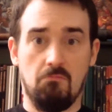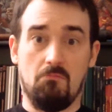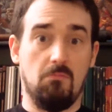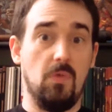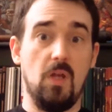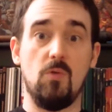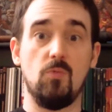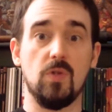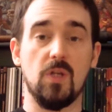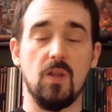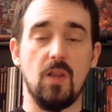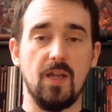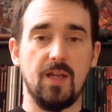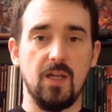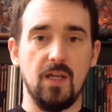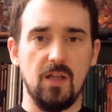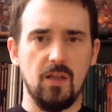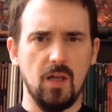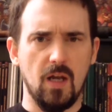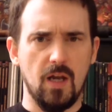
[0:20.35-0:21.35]
It was unlike
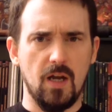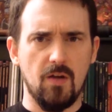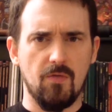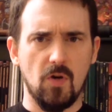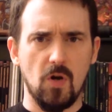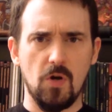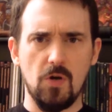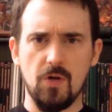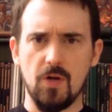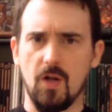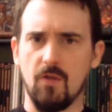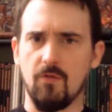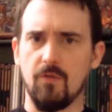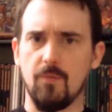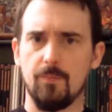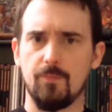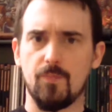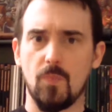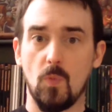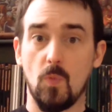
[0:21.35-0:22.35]
anything I'd ever heard of.
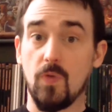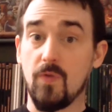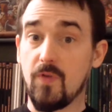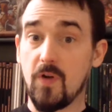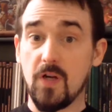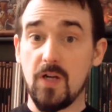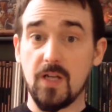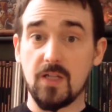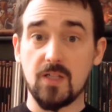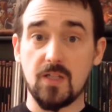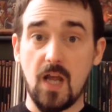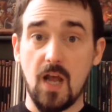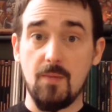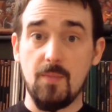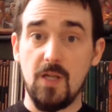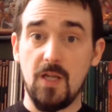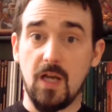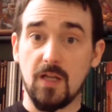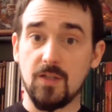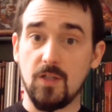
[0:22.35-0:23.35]
Well, the very next
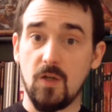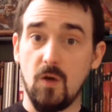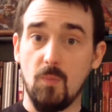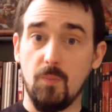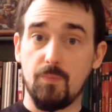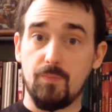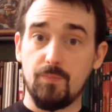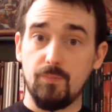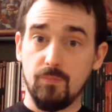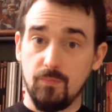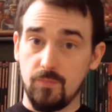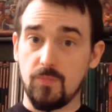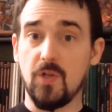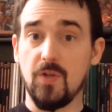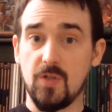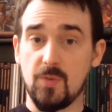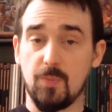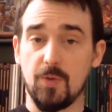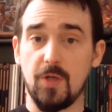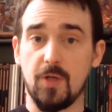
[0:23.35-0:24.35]
time he got to go to
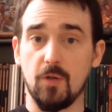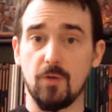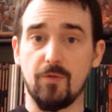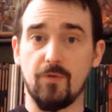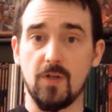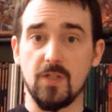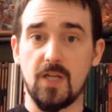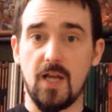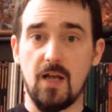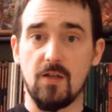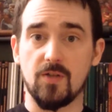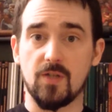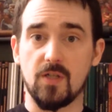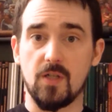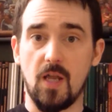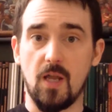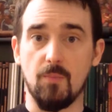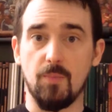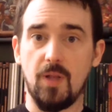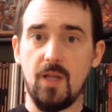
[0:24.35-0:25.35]
this particular friend's
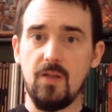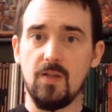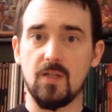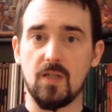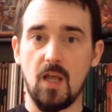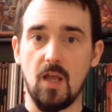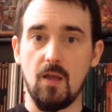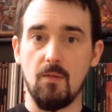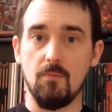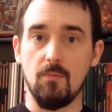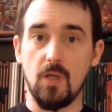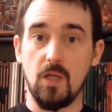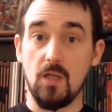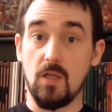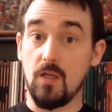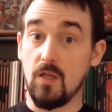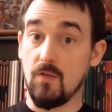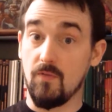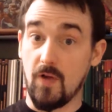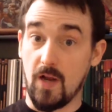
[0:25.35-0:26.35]
house and play this game,
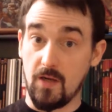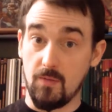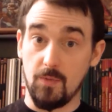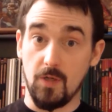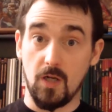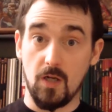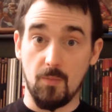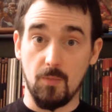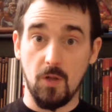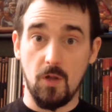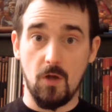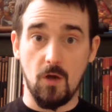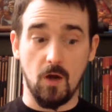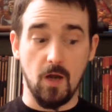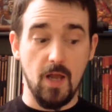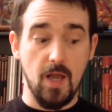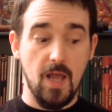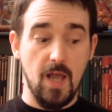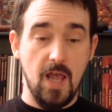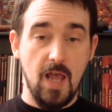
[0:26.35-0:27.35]
he invited me to come
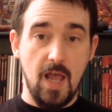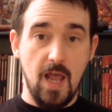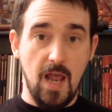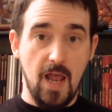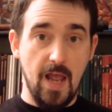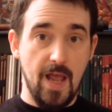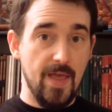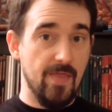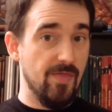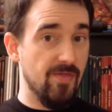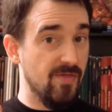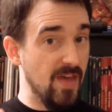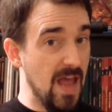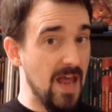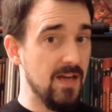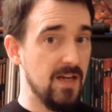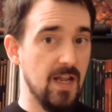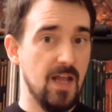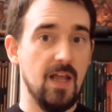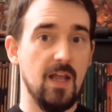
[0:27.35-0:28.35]
along. And
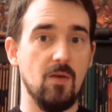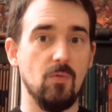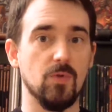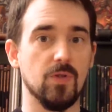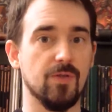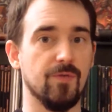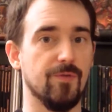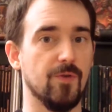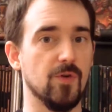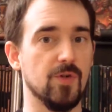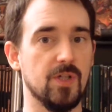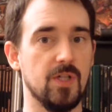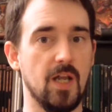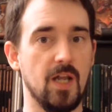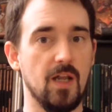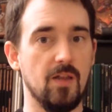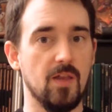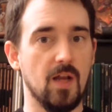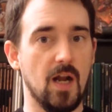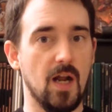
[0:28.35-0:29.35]
that day was the first
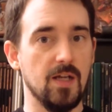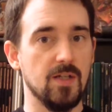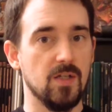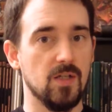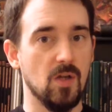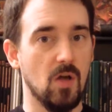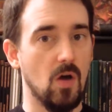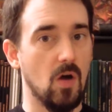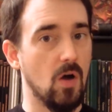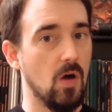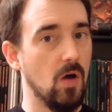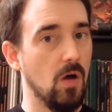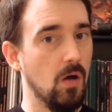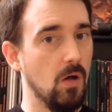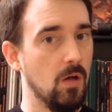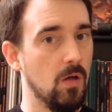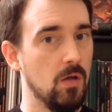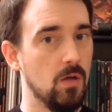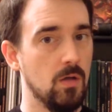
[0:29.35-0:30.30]
day that I saw